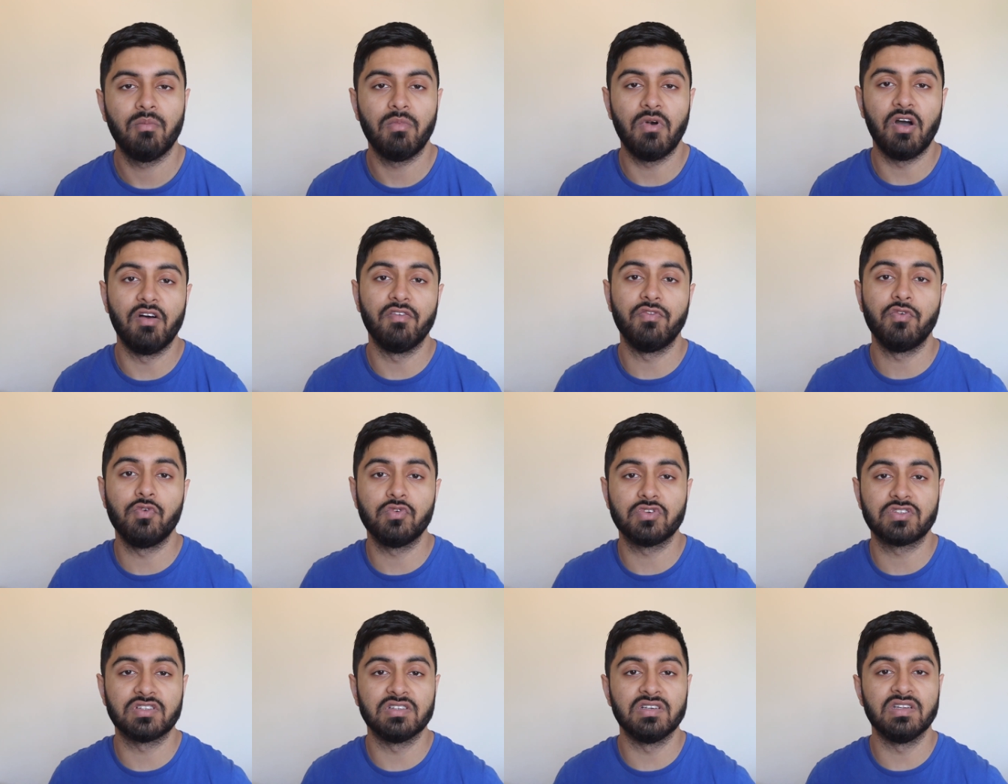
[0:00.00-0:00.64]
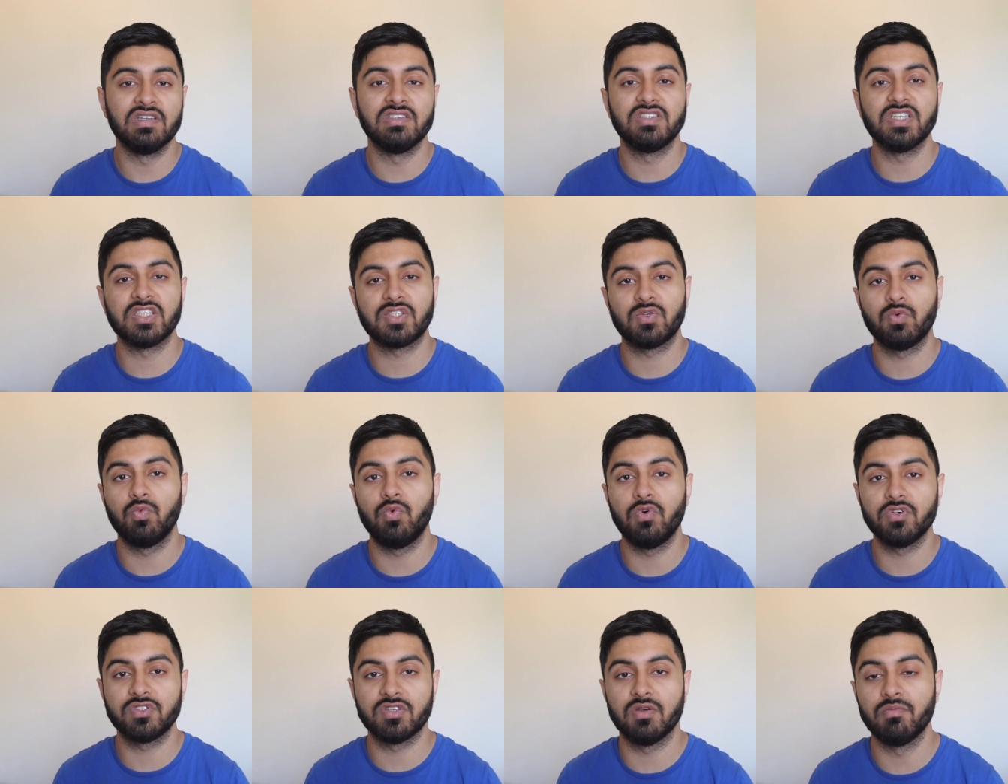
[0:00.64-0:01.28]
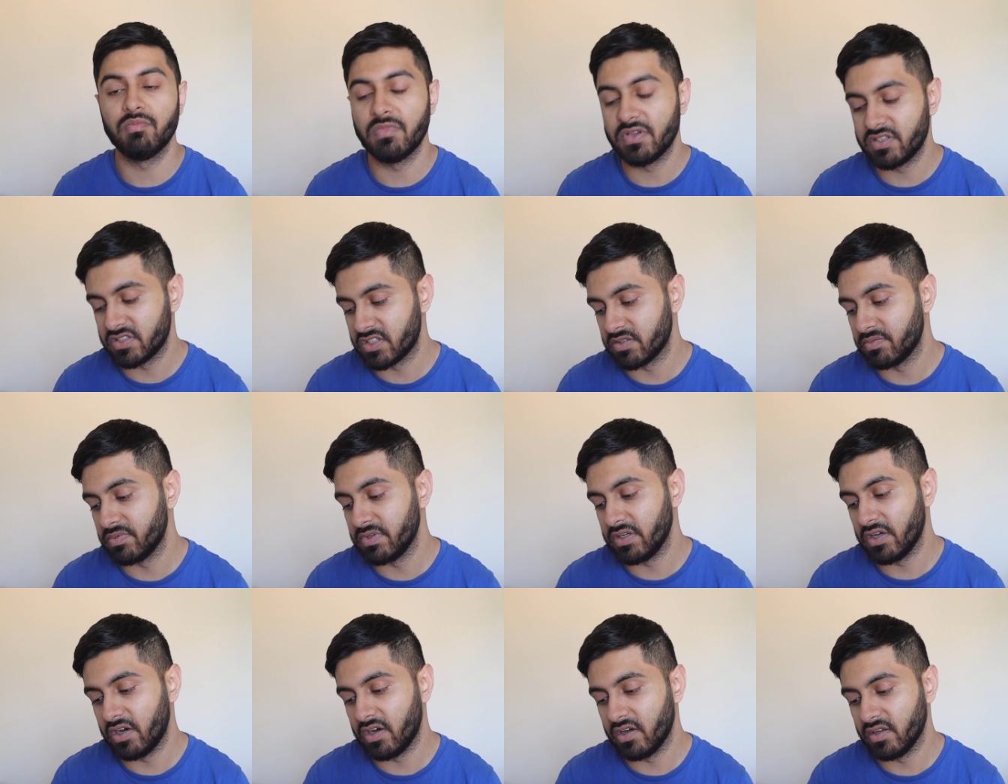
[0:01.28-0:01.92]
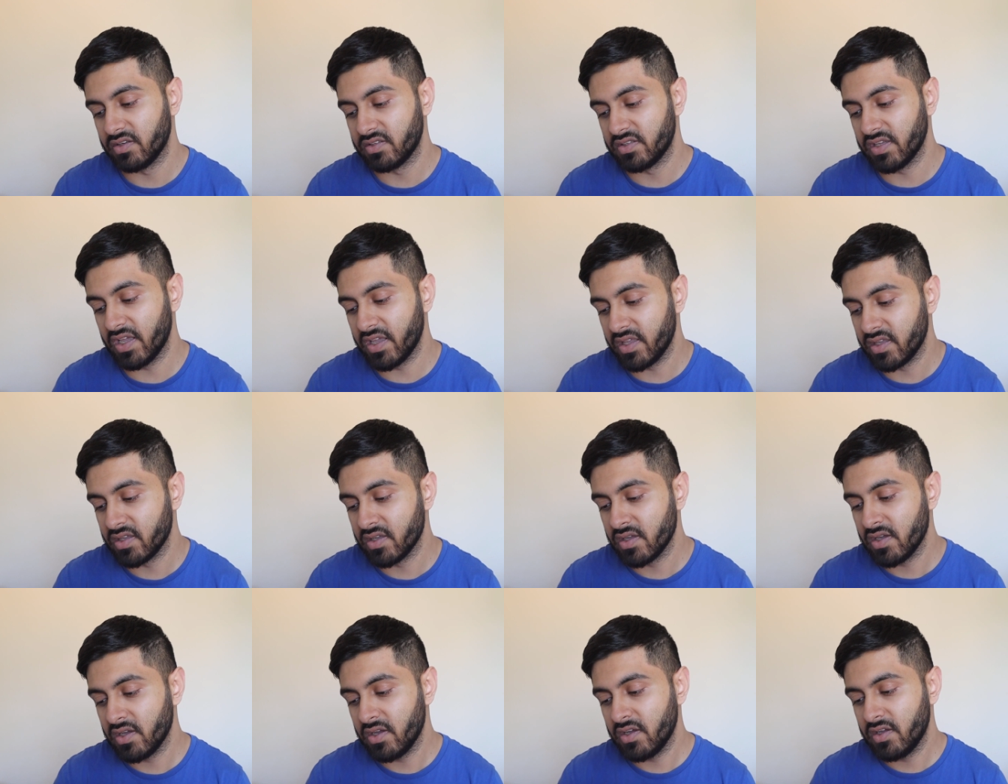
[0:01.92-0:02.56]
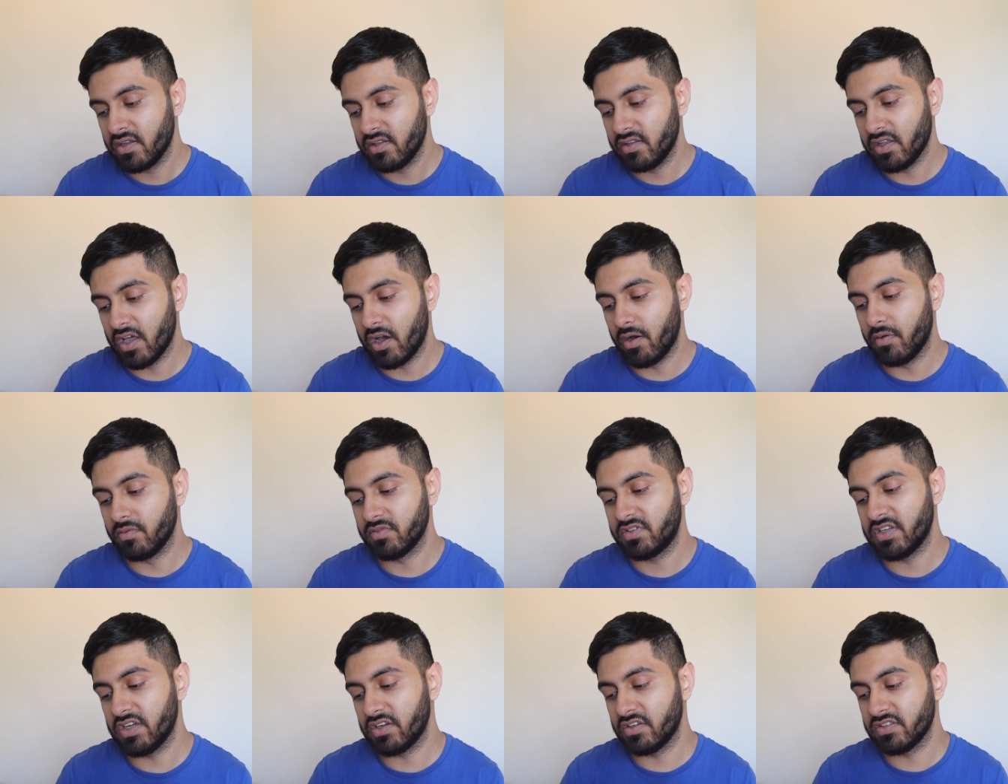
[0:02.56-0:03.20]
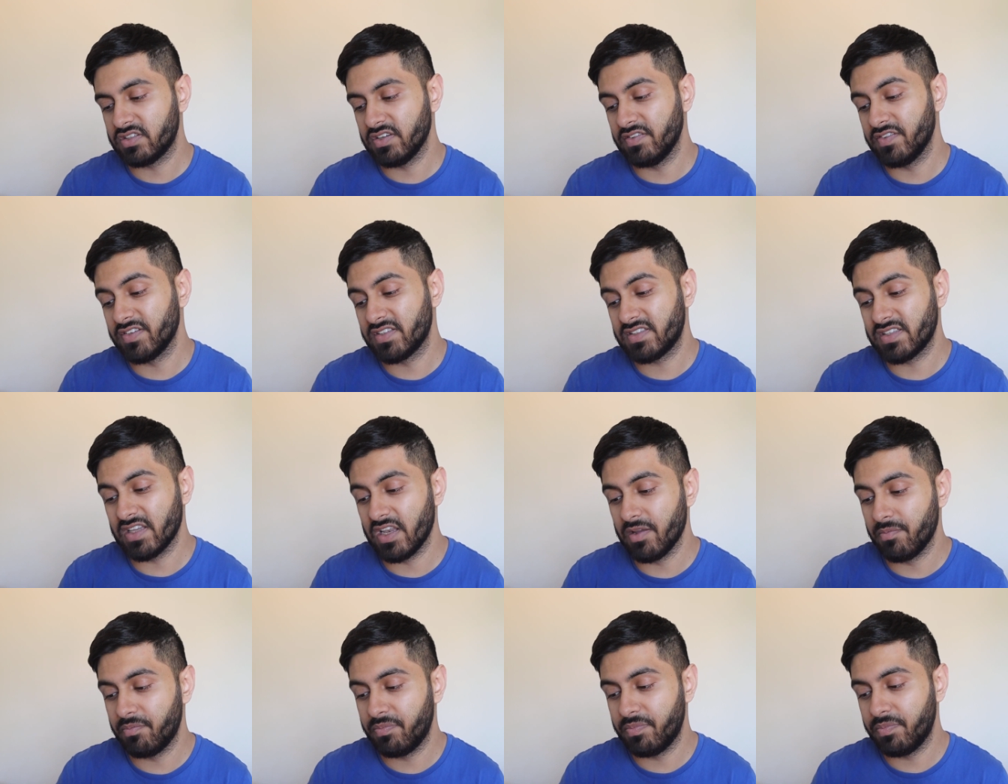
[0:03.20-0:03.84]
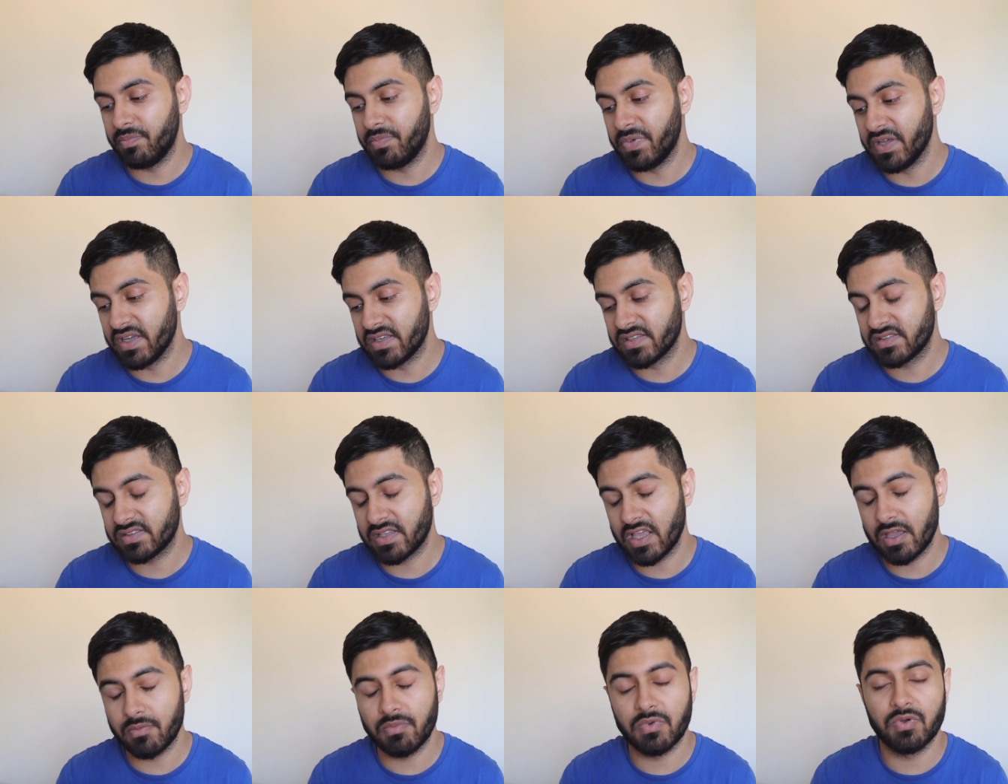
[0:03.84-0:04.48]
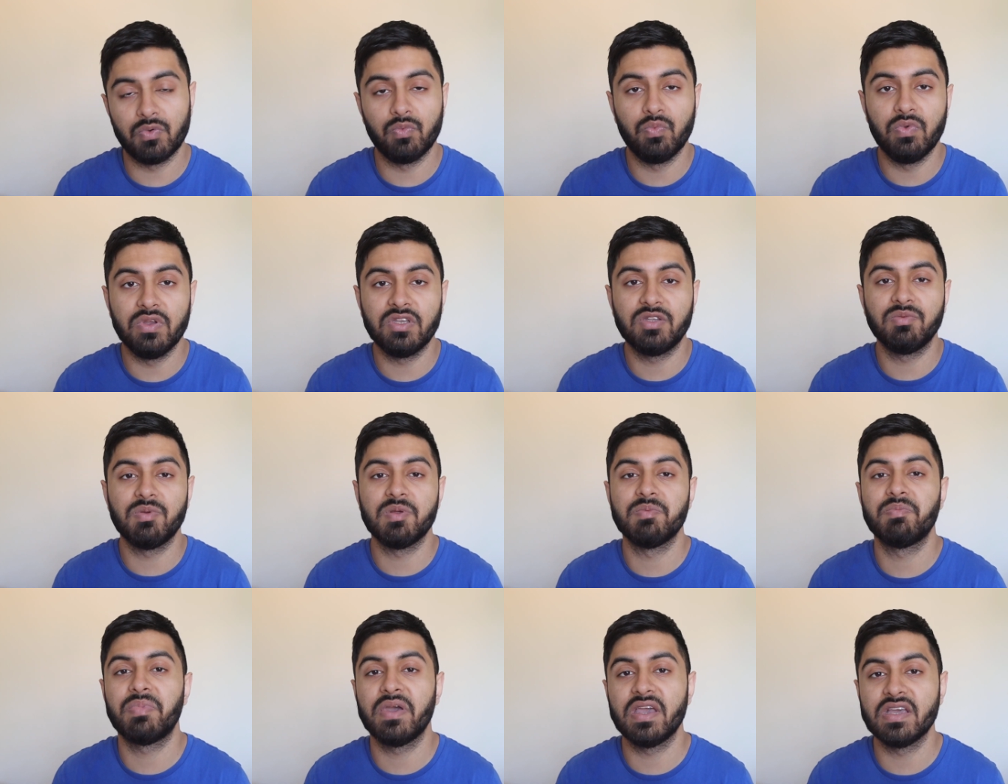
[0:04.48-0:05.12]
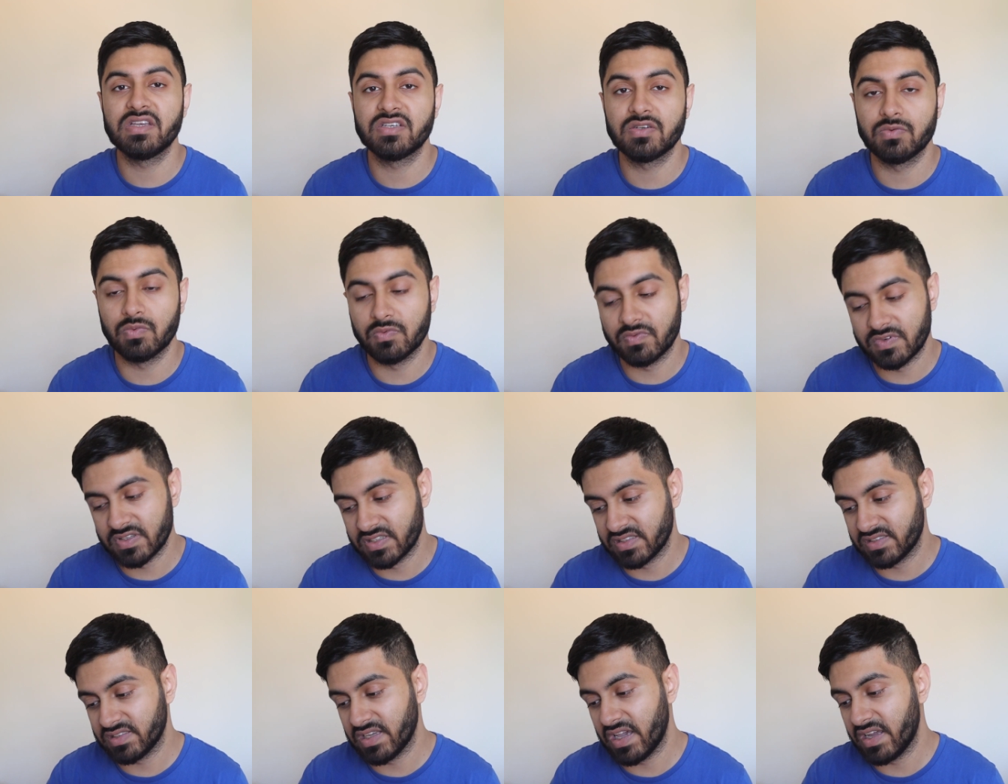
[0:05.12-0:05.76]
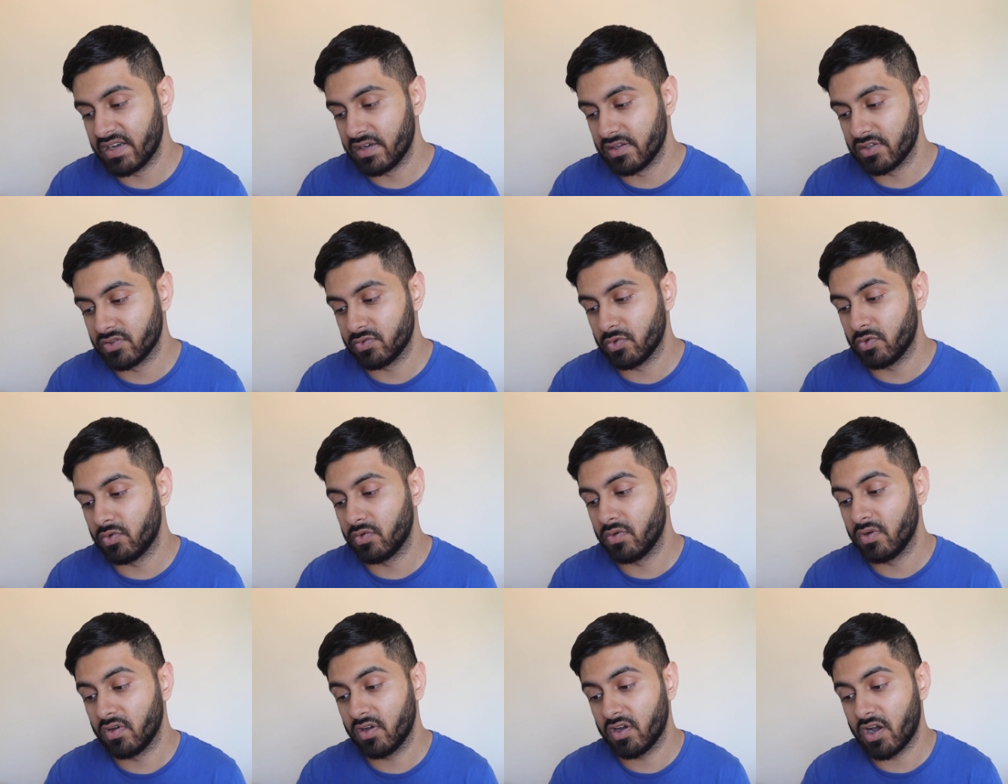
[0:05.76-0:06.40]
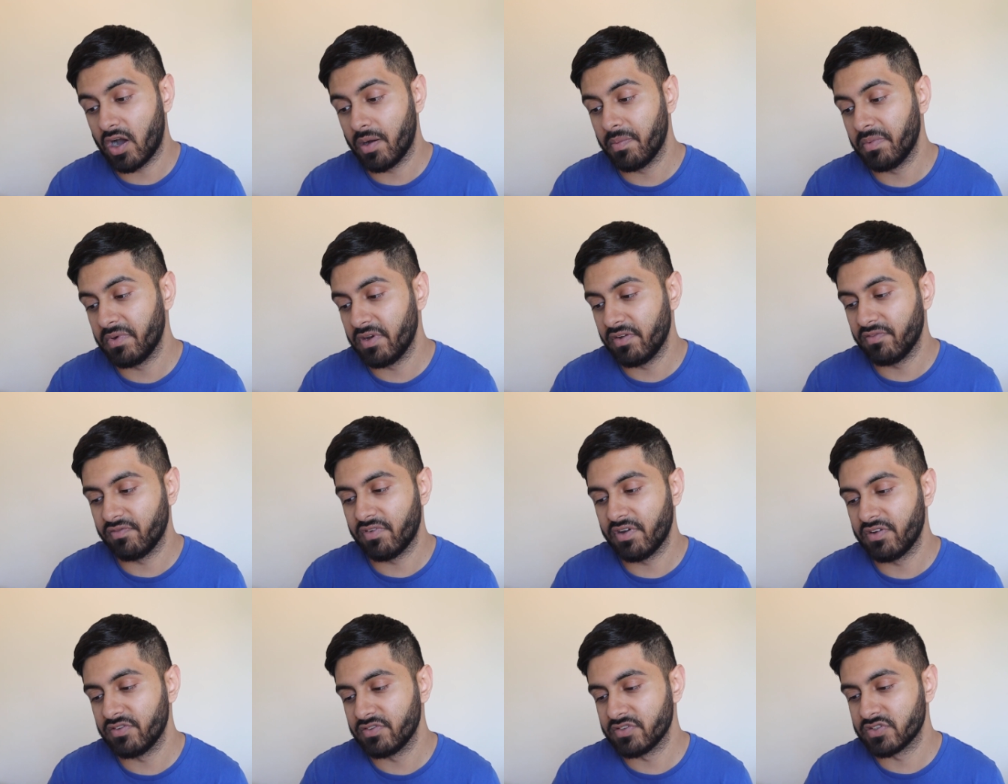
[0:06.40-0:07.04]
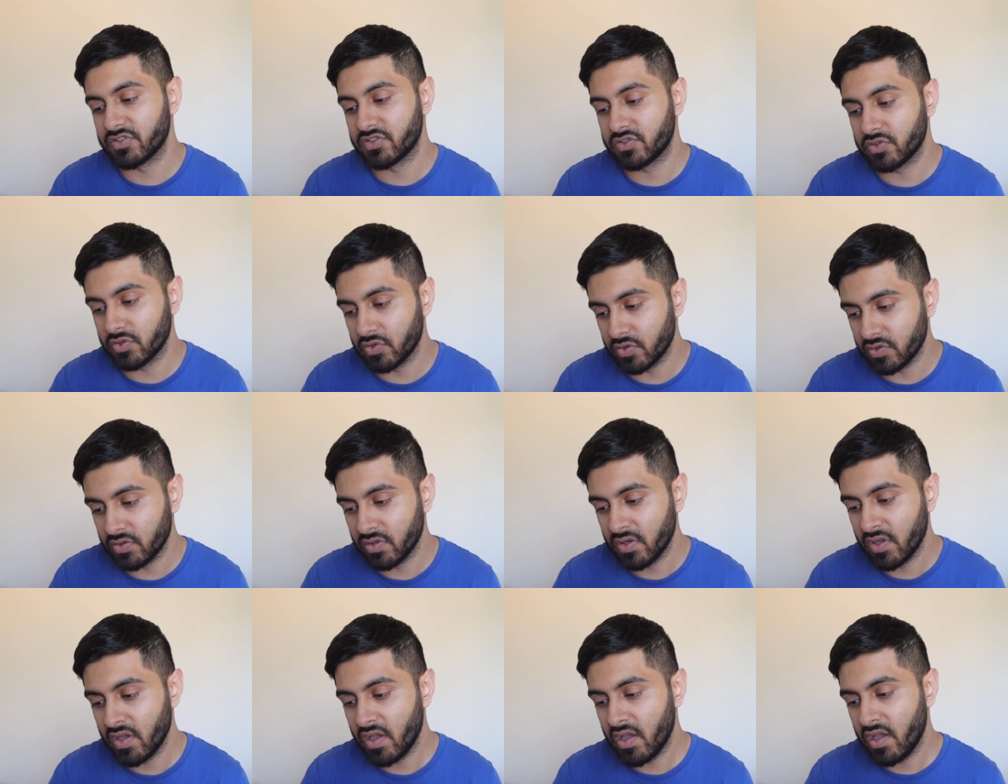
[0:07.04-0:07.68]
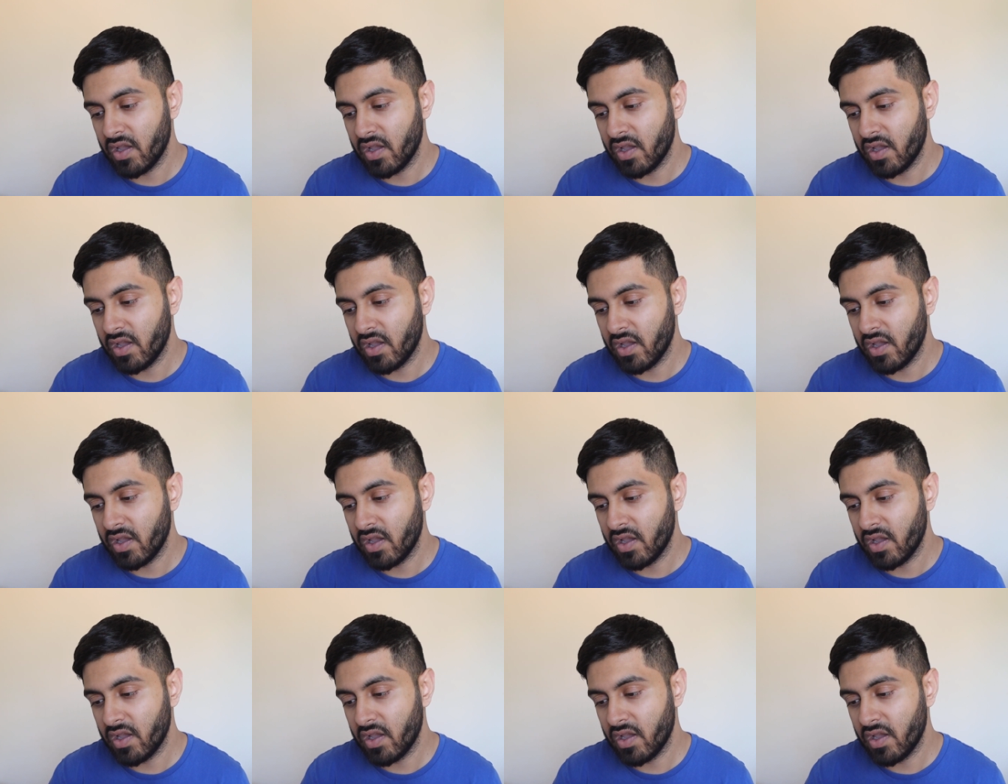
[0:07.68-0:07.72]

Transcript: but unfortunately just wasn't meant to be our day. Now, Thiago Silva is still a big statement. We need to be patient with the sign as well coming in very soon.